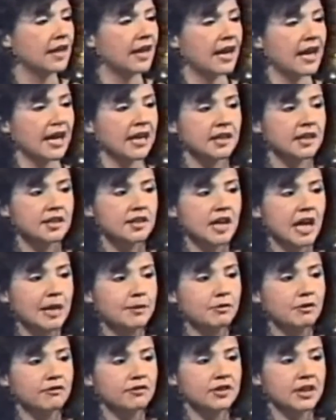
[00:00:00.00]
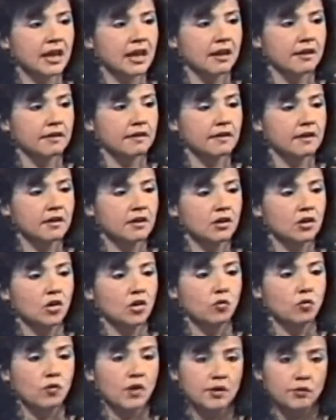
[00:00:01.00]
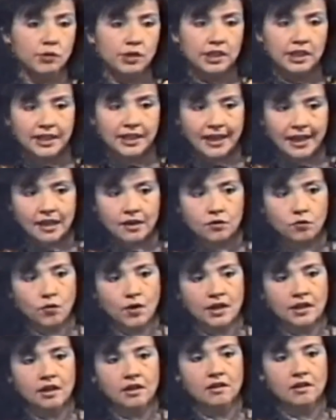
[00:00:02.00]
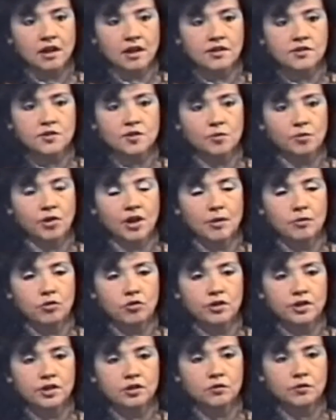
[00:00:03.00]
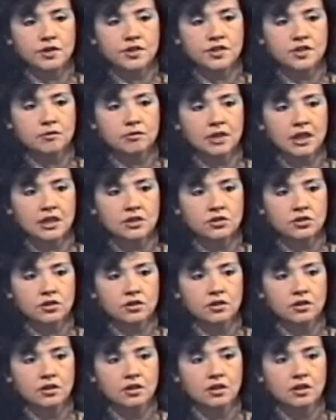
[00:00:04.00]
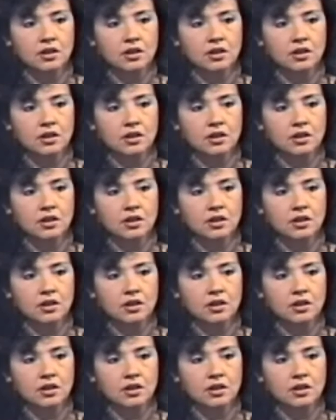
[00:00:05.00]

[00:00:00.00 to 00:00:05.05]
then at the time of death, one will again recognize the primordial wisdom nature.